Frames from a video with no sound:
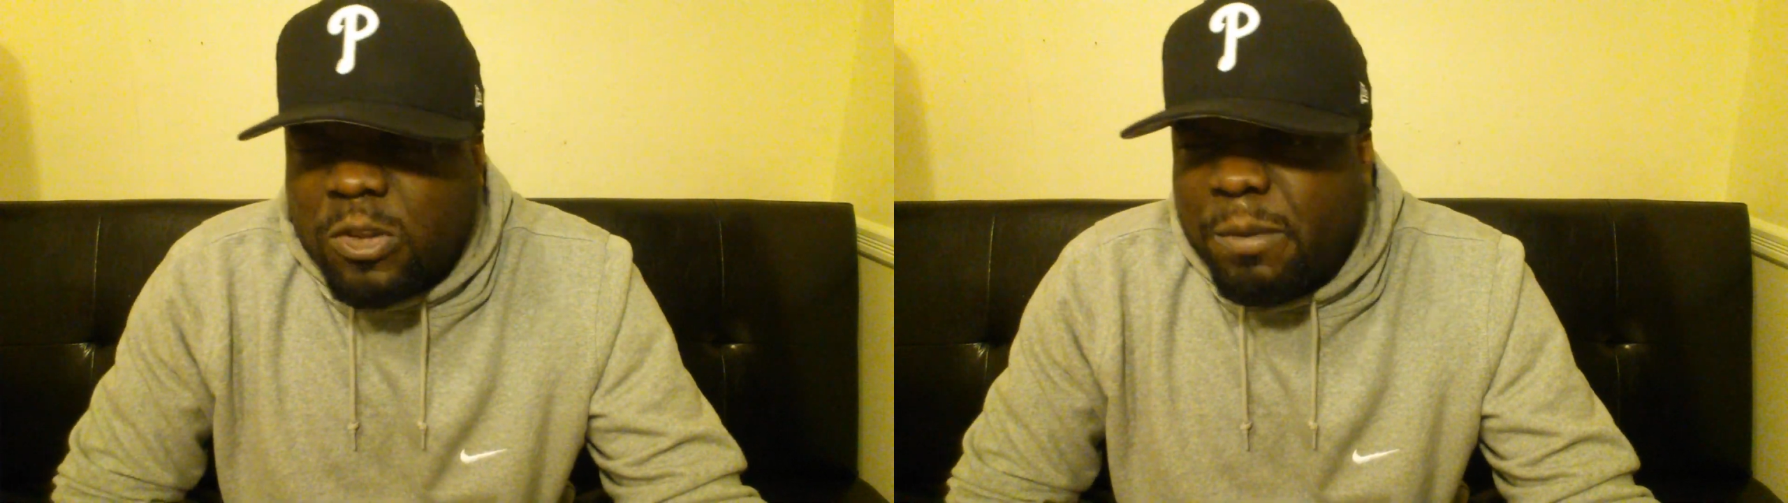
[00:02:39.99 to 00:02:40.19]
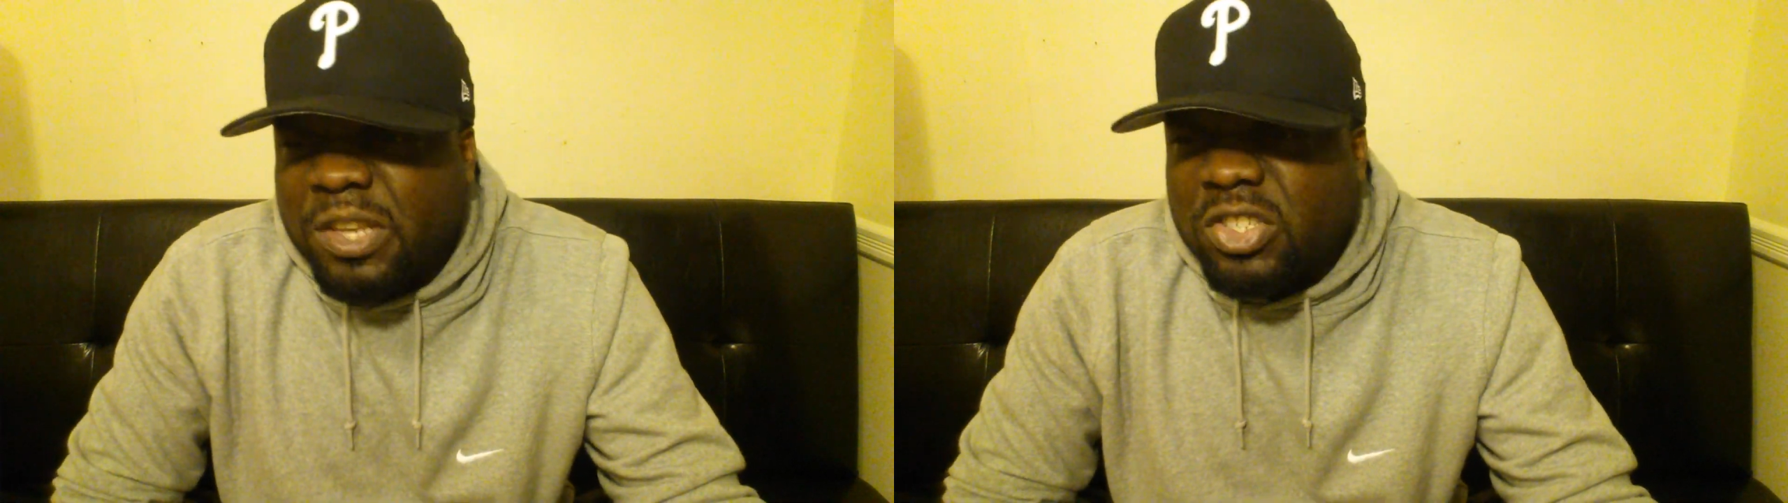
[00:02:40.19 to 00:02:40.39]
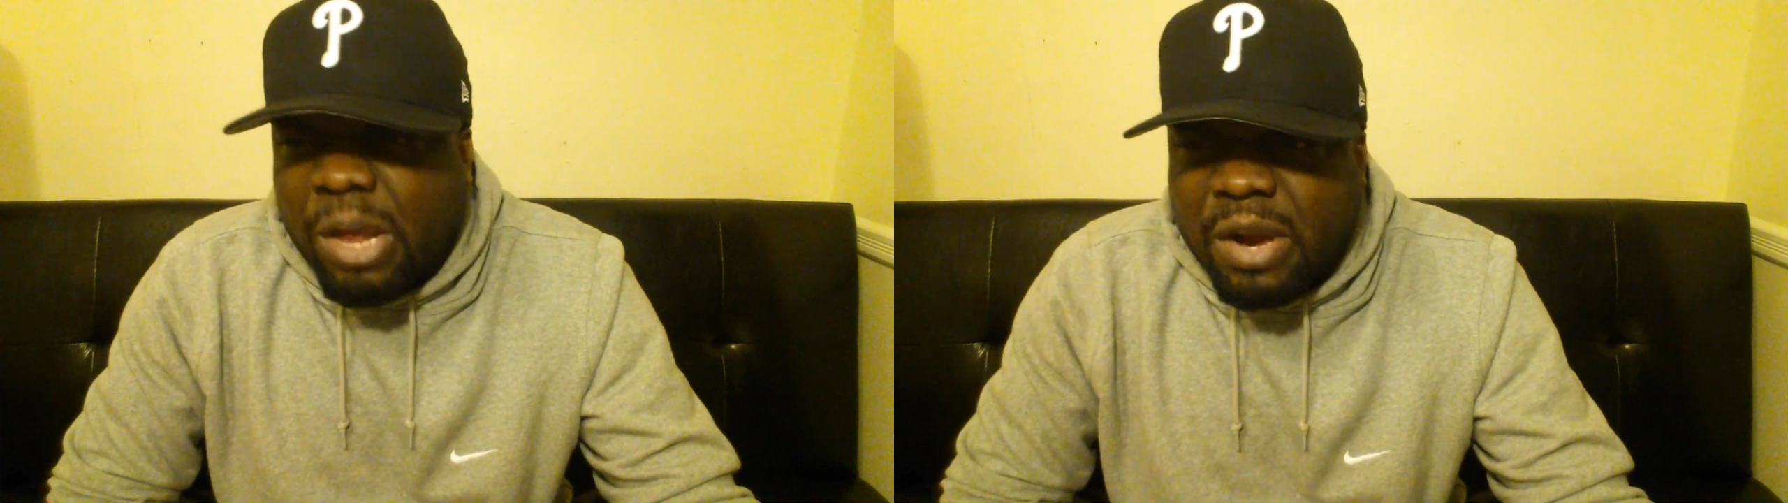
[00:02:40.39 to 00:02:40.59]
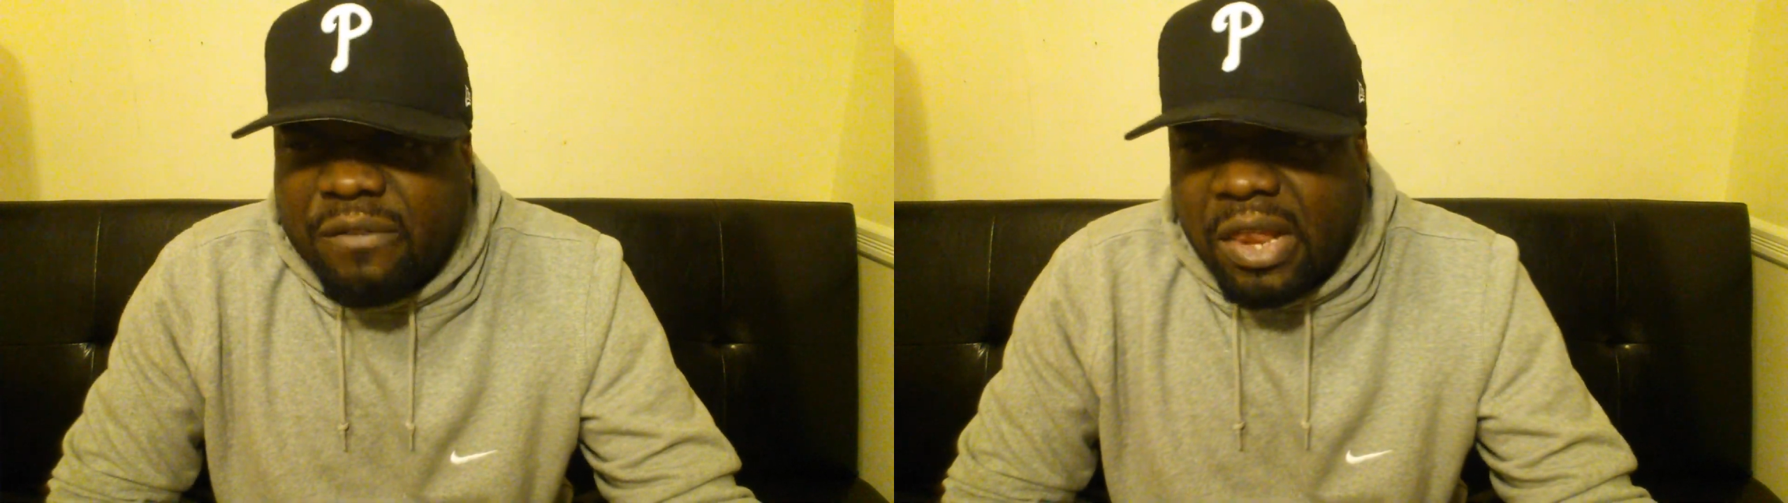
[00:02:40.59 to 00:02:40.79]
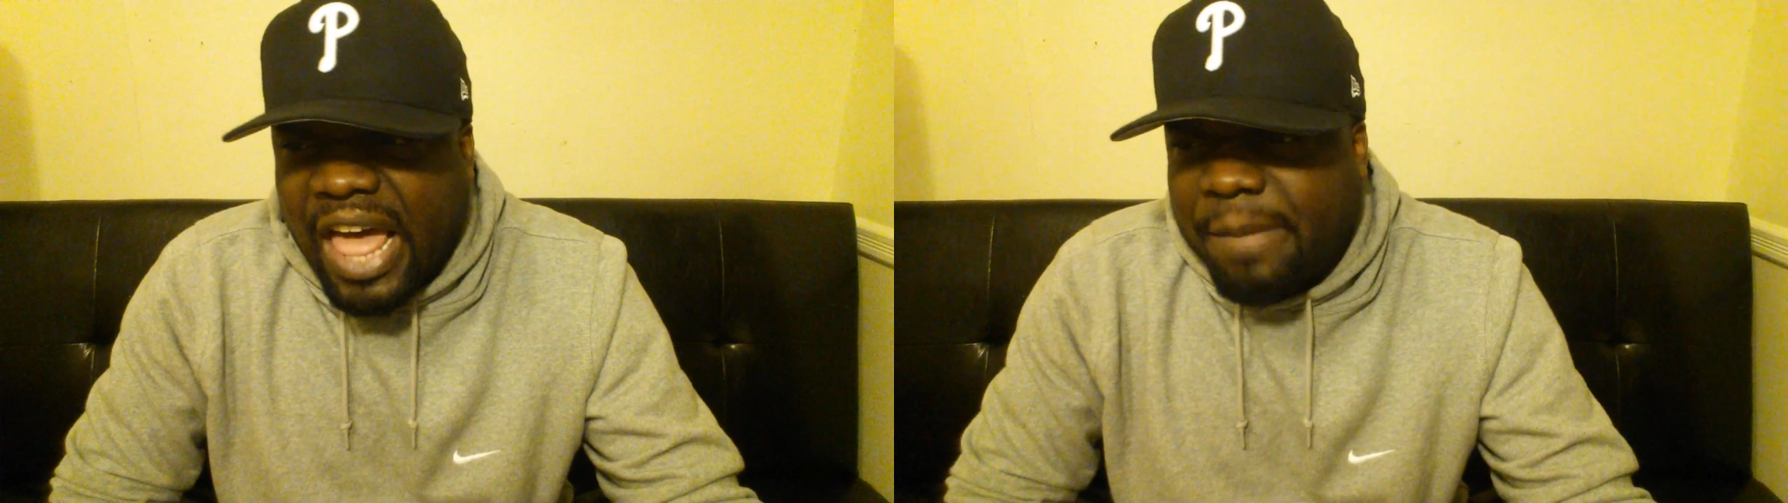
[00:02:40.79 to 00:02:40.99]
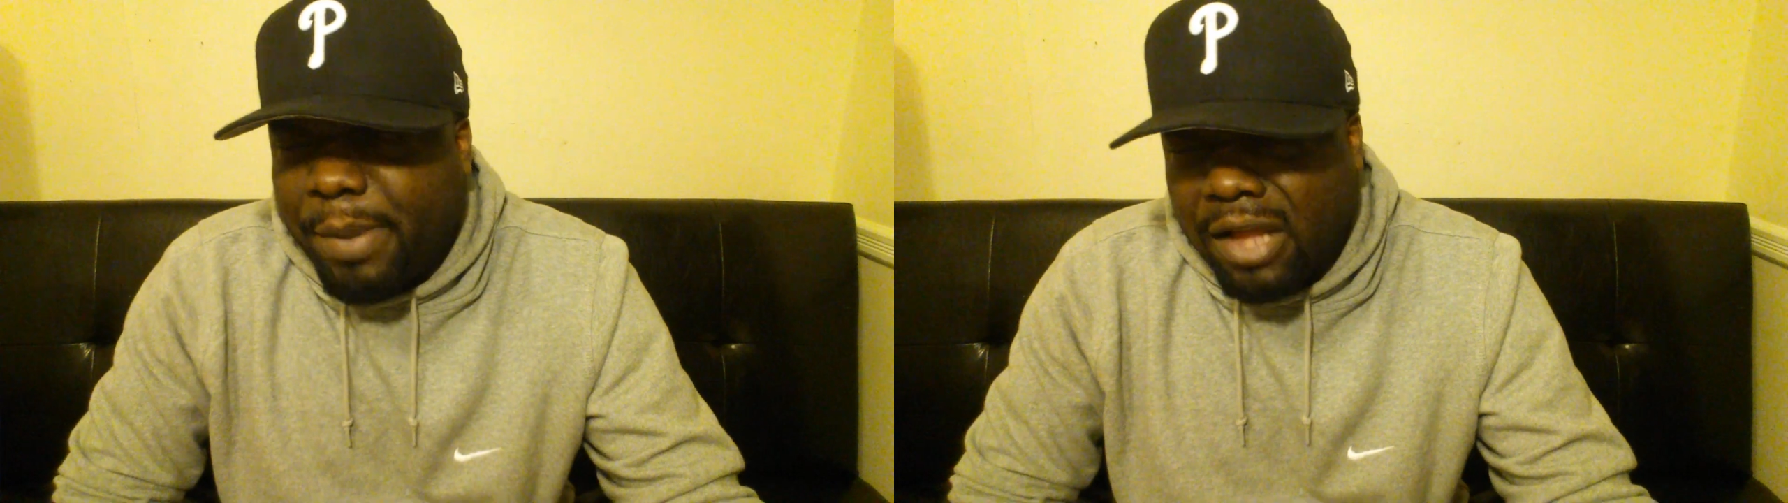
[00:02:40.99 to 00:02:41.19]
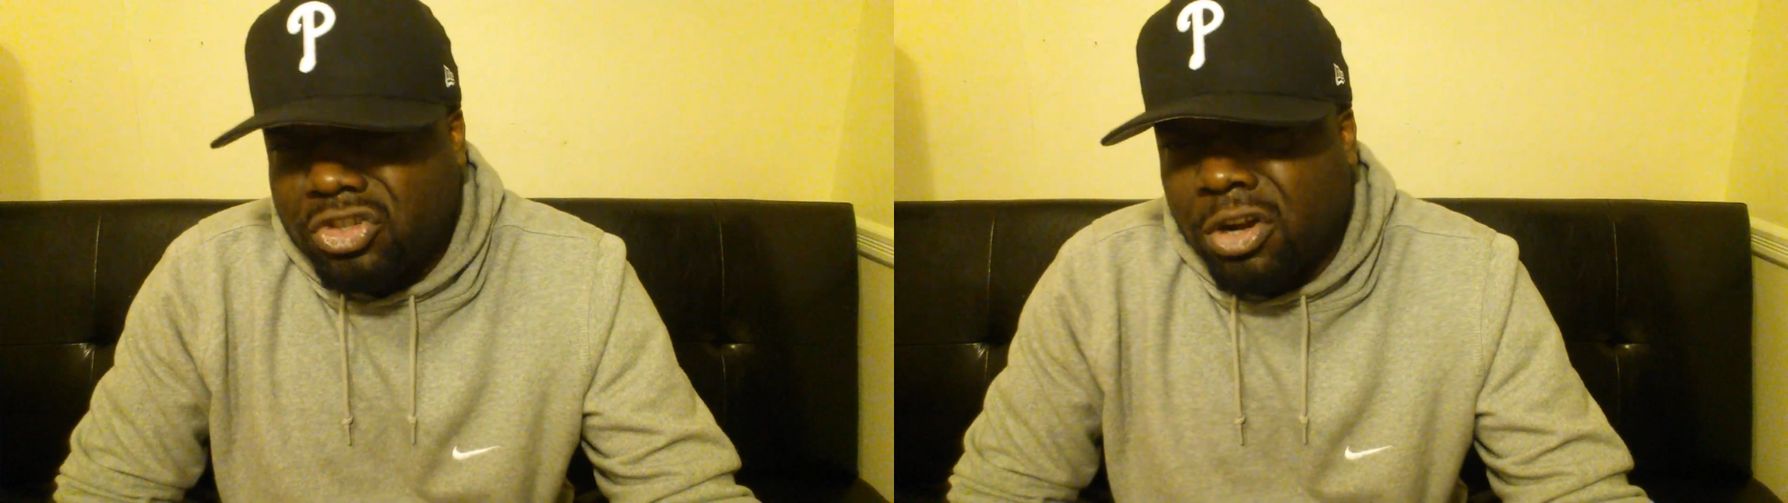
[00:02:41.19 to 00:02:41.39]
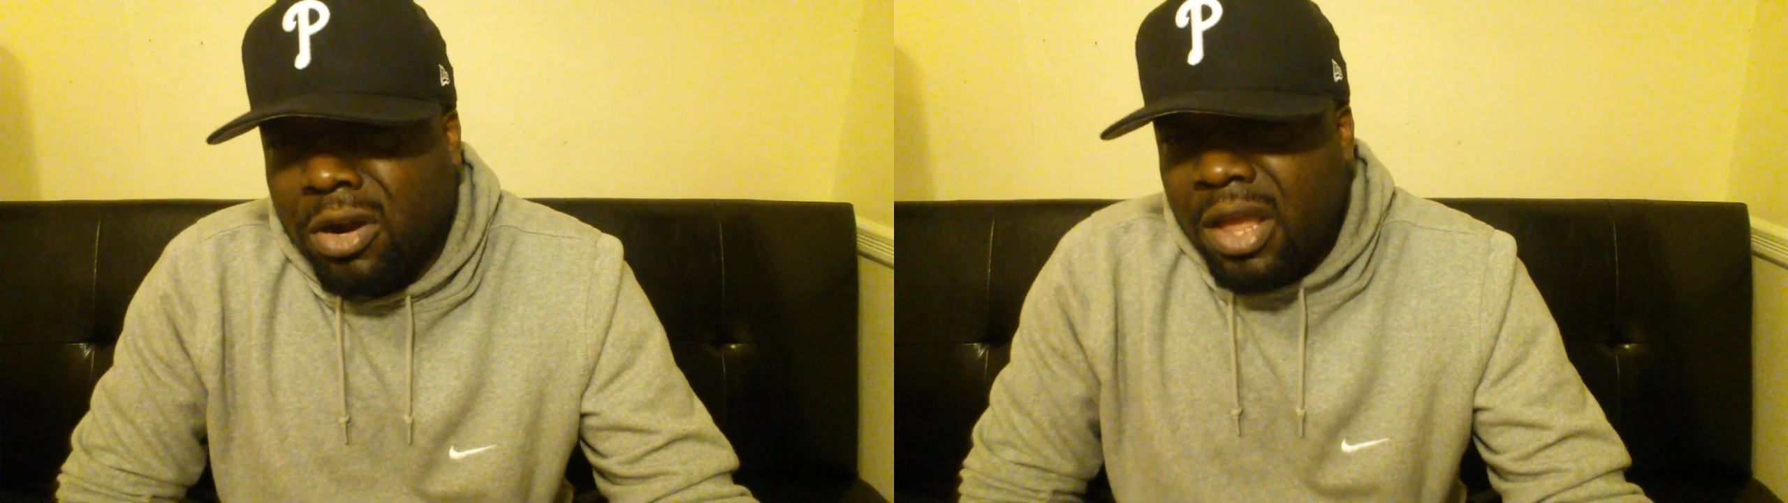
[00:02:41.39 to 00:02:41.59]
to be somewhat of a light
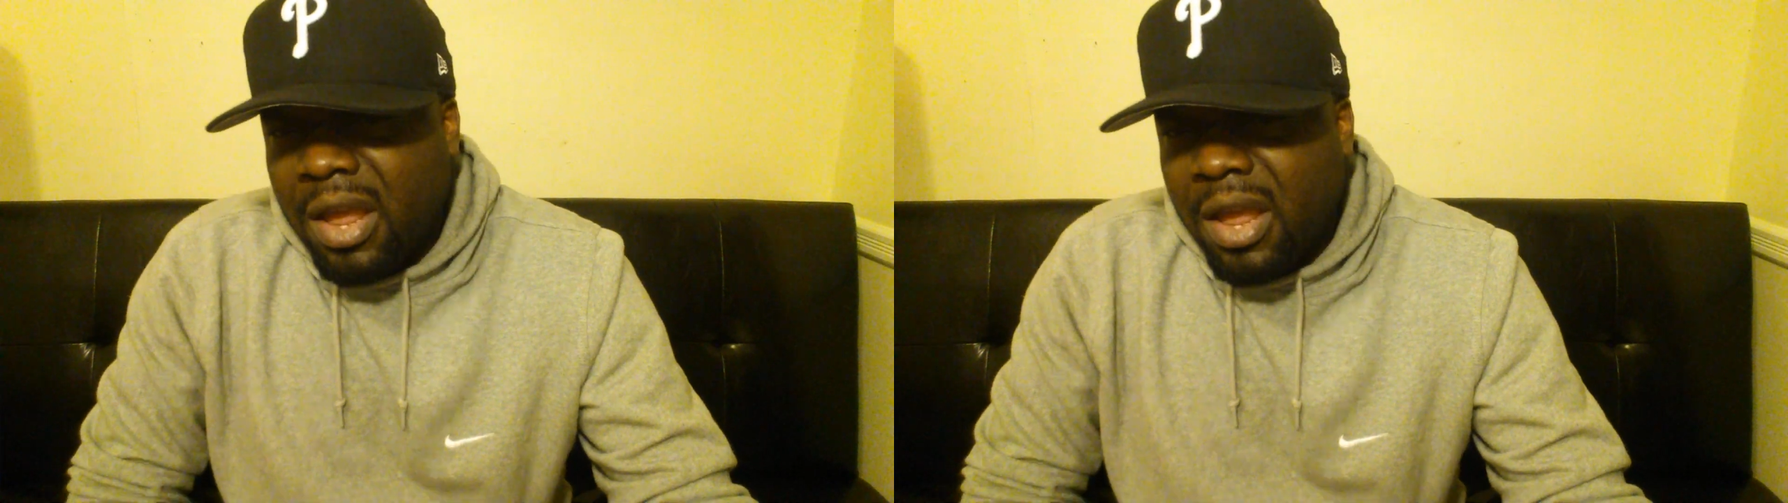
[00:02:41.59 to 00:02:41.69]
puncher